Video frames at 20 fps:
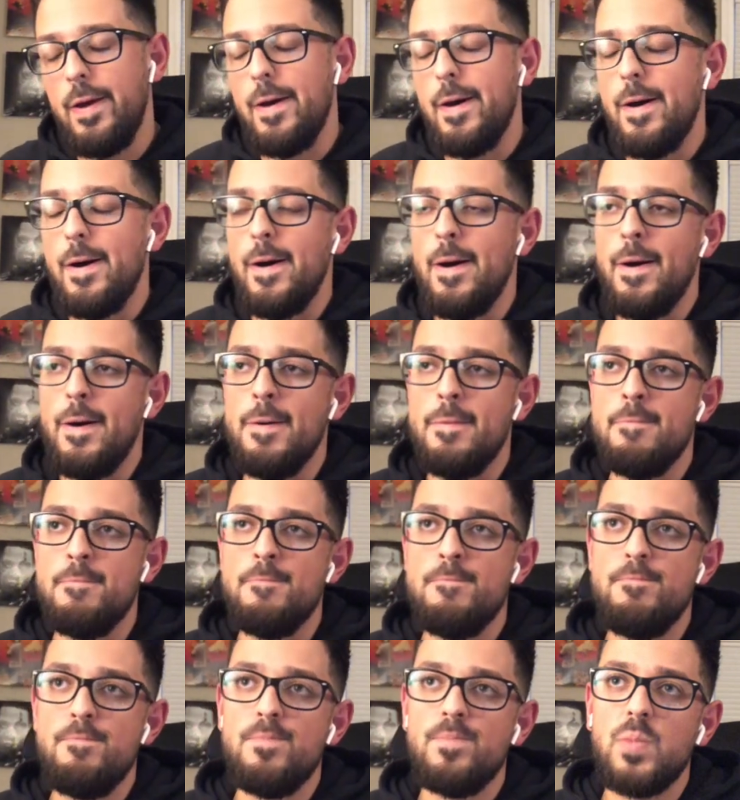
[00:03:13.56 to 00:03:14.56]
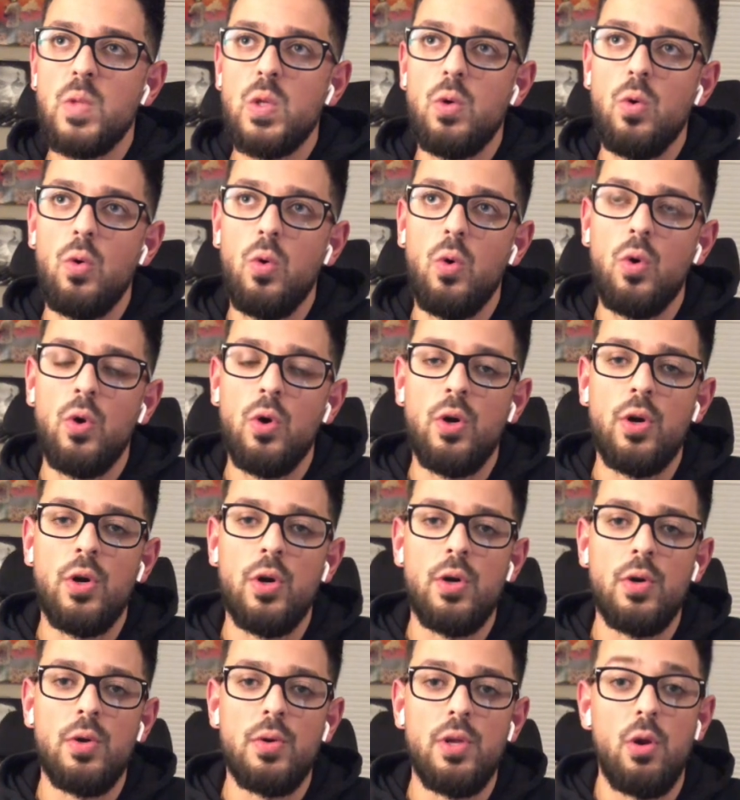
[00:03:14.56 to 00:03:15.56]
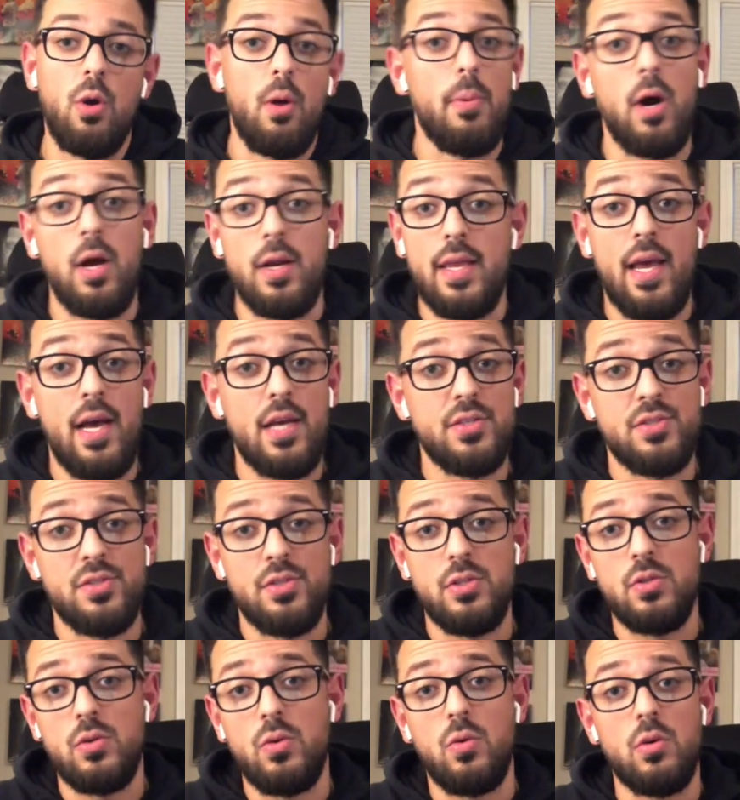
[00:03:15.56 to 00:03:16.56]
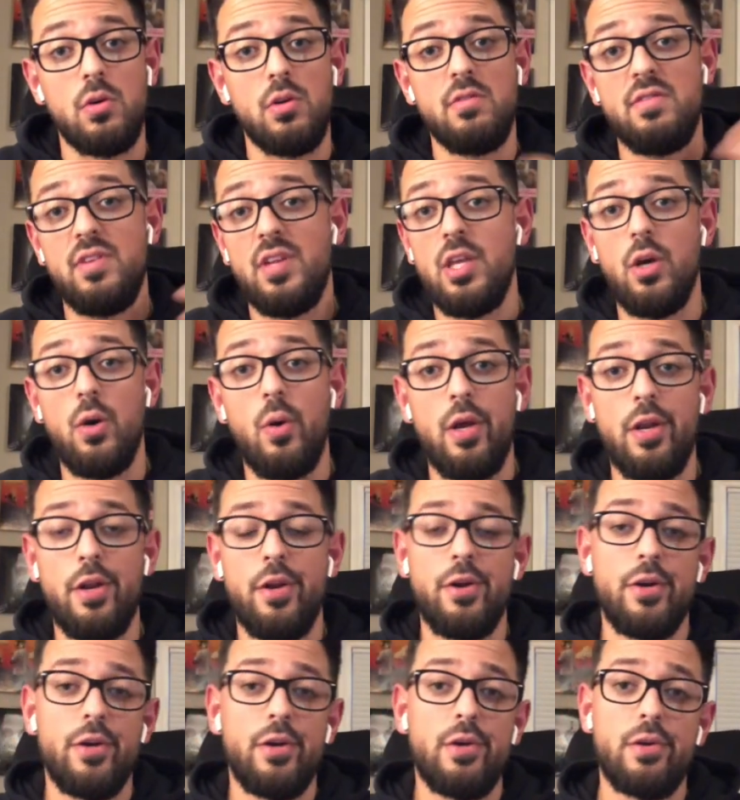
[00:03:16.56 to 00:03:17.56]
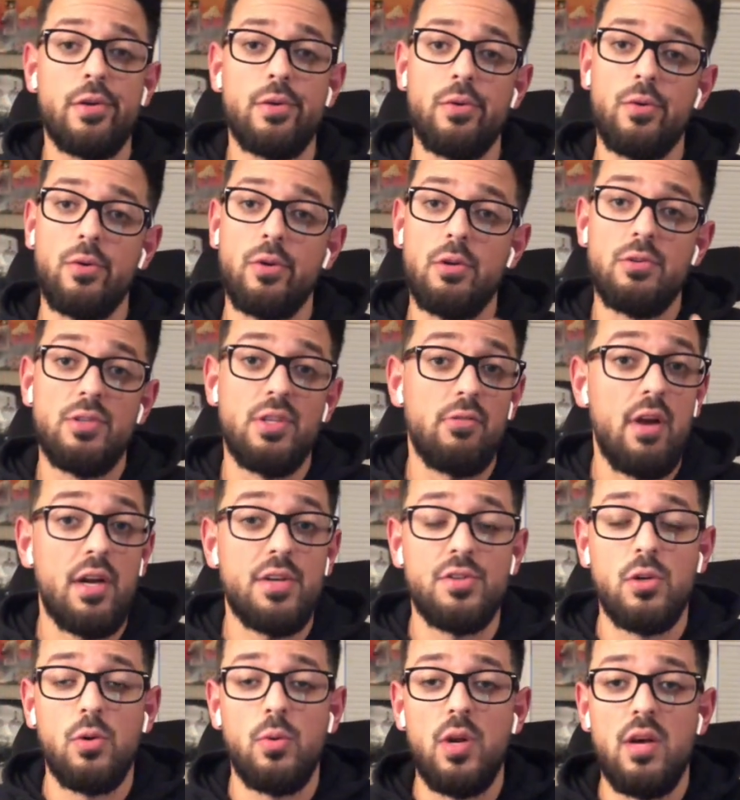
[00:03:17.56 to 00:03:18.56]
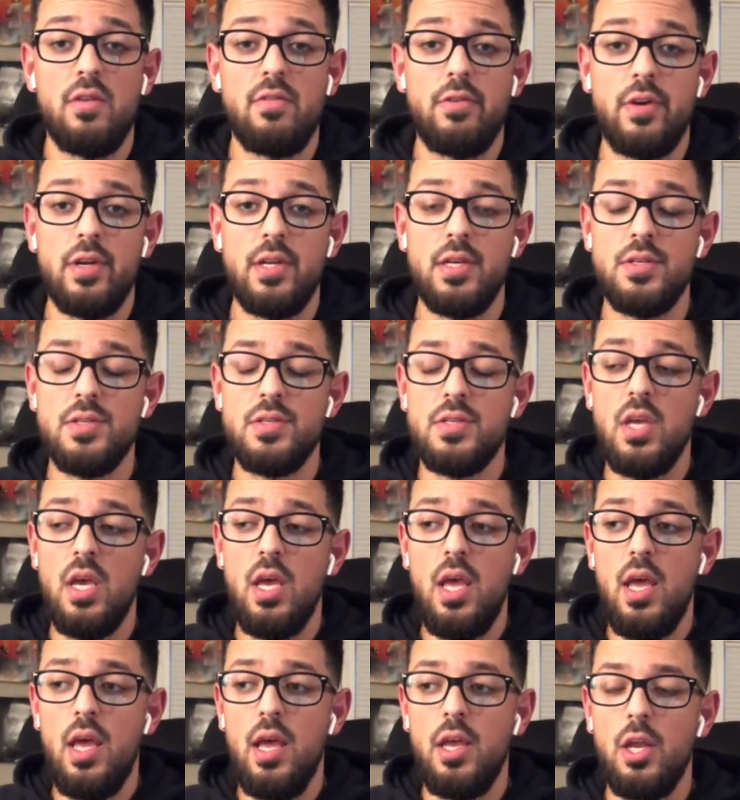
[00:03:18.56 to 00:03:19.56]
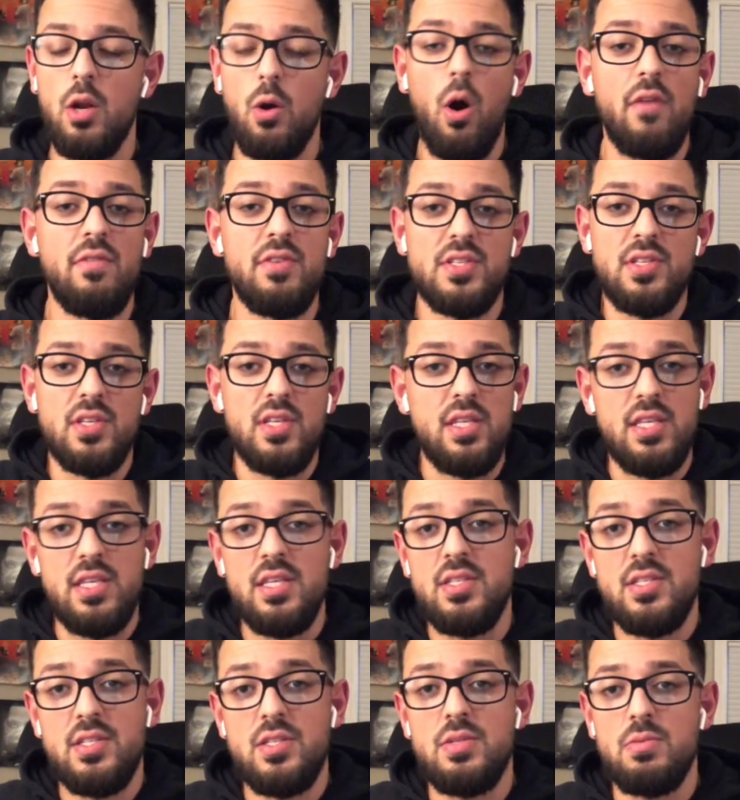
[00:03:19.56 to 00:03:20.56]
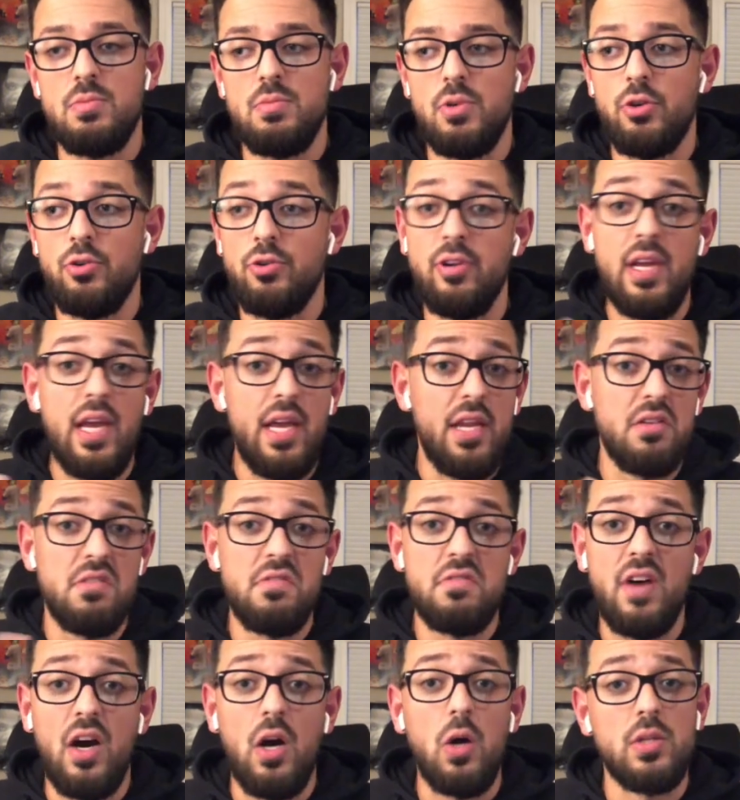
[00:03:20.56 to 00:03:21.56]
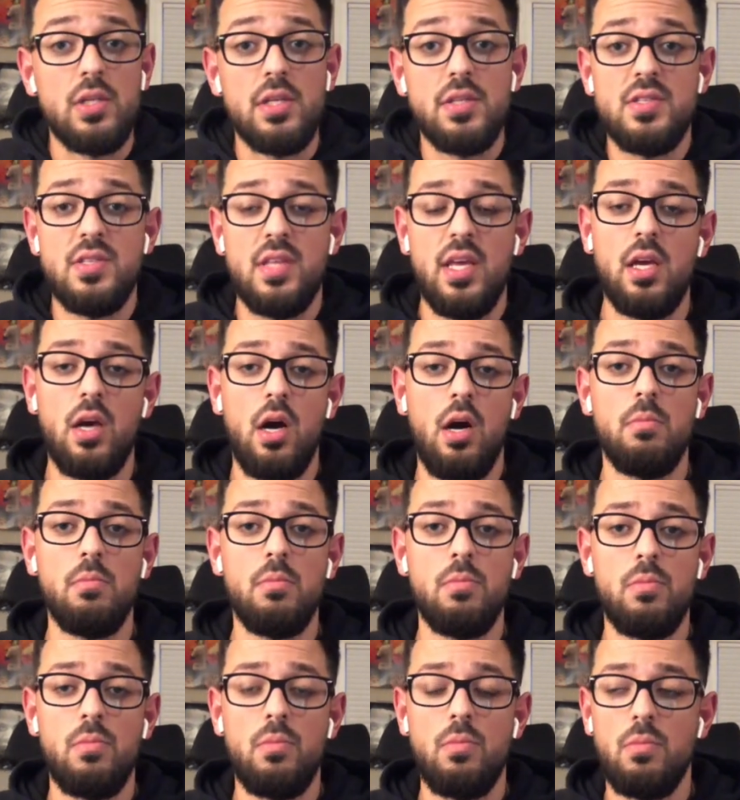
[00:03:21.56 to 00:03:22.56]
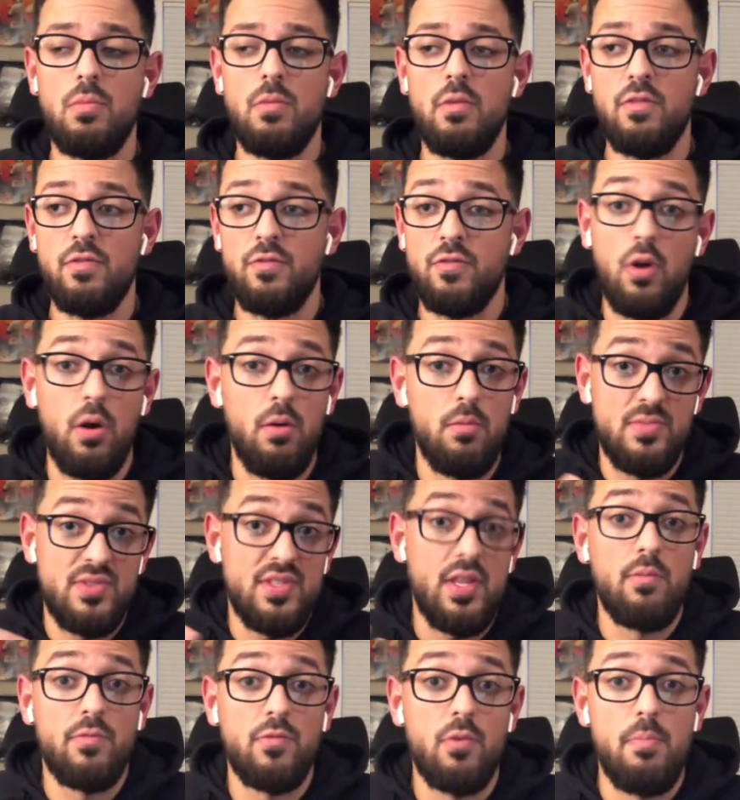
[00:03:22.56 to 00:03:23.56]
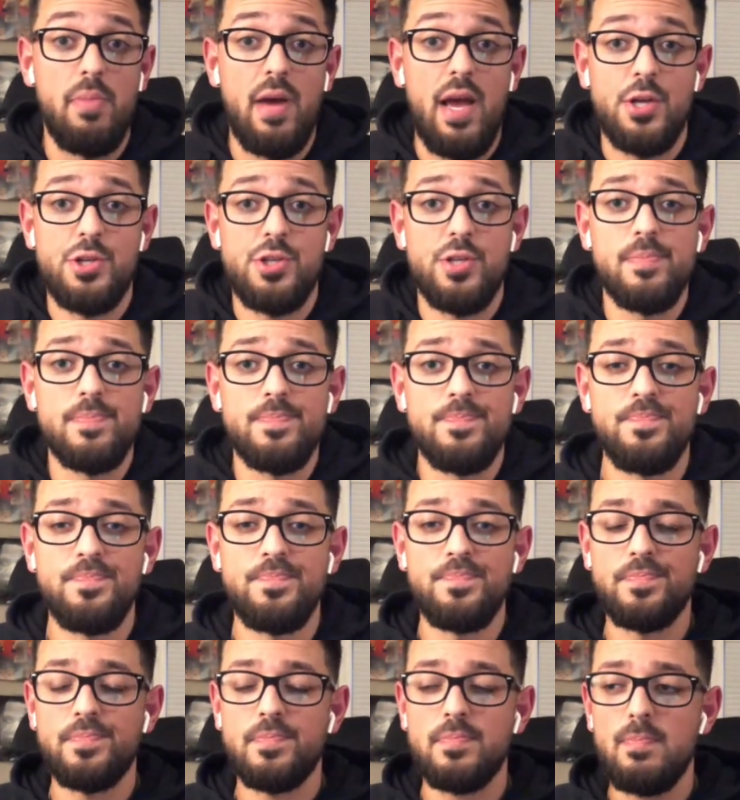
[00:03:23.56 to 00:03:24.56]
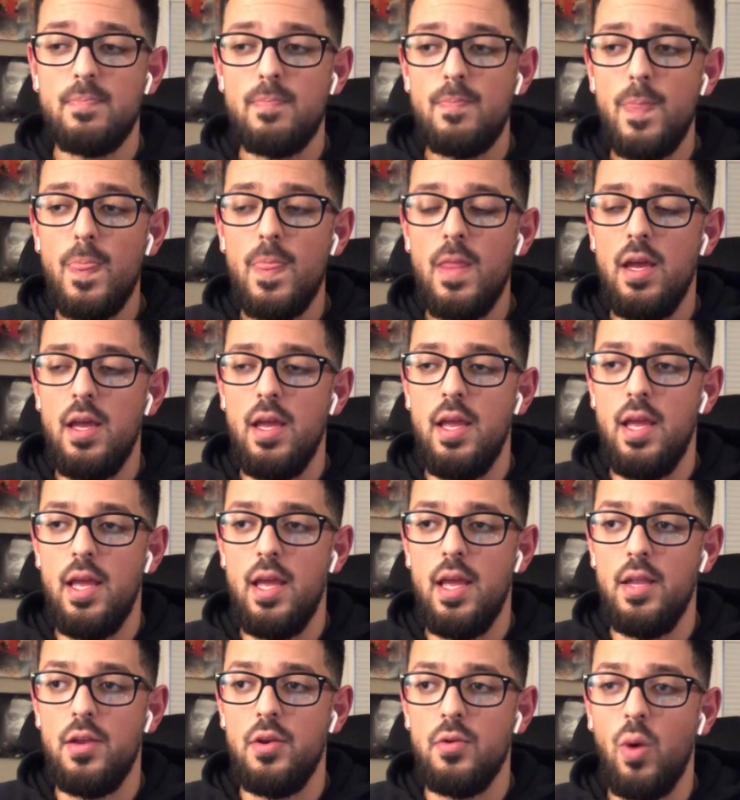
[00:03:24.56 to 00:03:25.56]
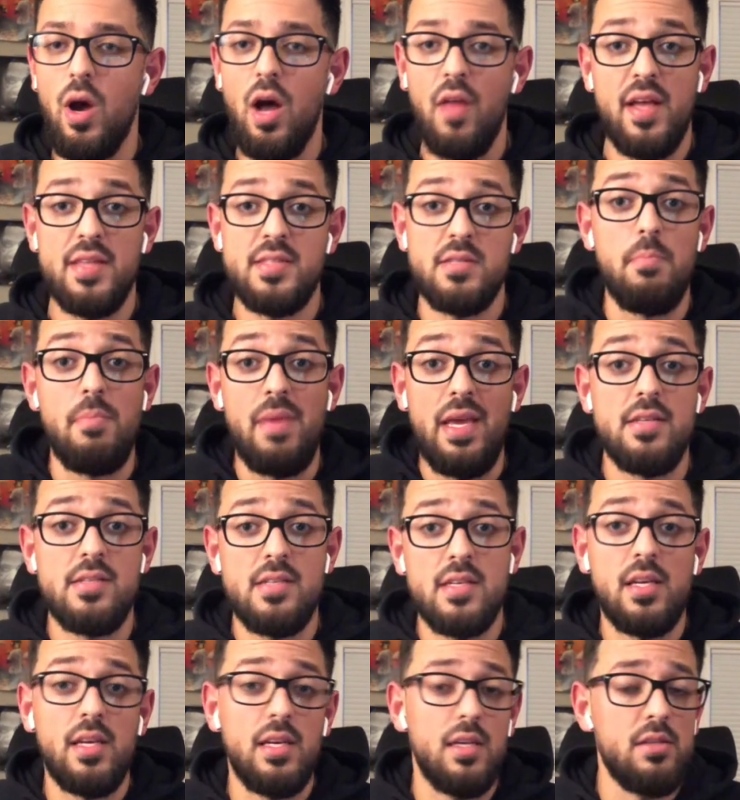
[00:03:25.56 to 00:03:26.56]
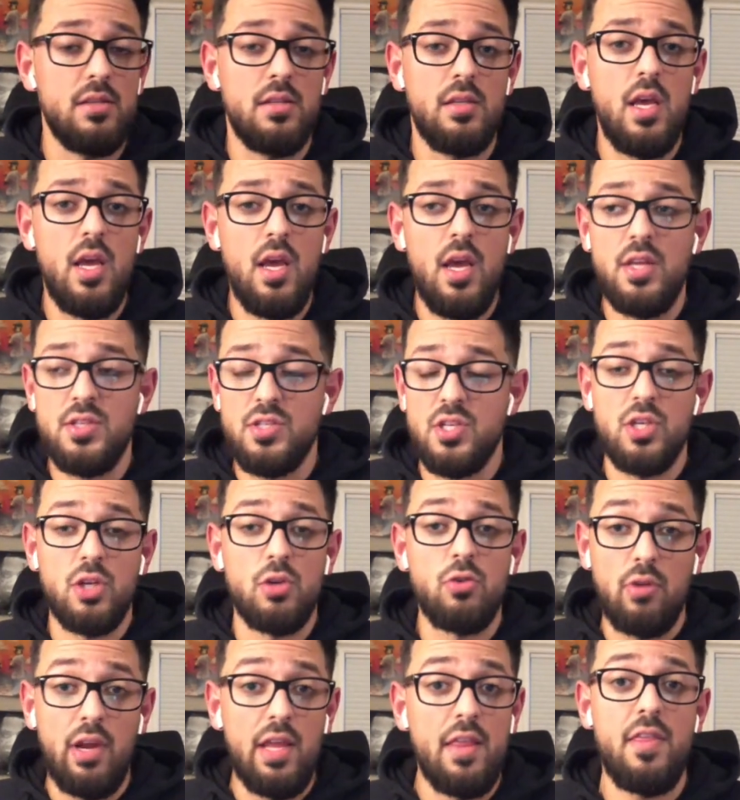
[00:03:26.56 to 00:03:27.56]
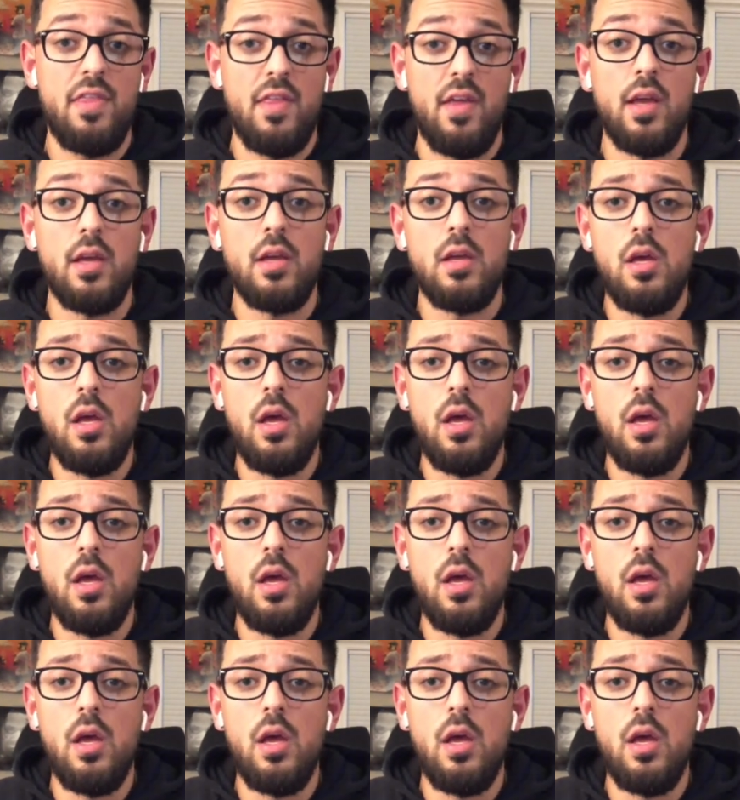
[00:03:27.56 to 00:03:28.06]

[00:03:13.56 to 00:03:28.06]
or a podcaster or a video editor or director or whatever it is. Obviously these creative outlets, they stem from passion. And while that's amazing and it's a great thing,